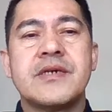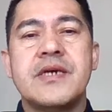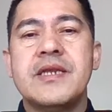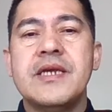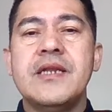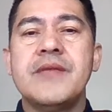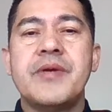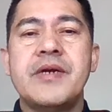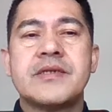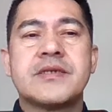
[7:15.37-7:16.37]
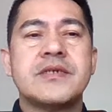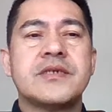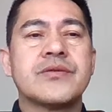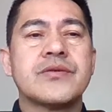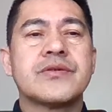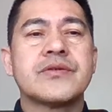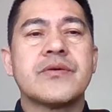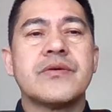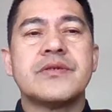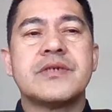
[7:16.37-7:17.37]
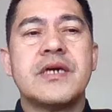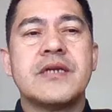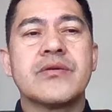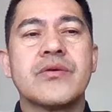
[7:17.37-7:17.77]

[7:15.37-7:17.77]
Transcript: It elevates testosterone and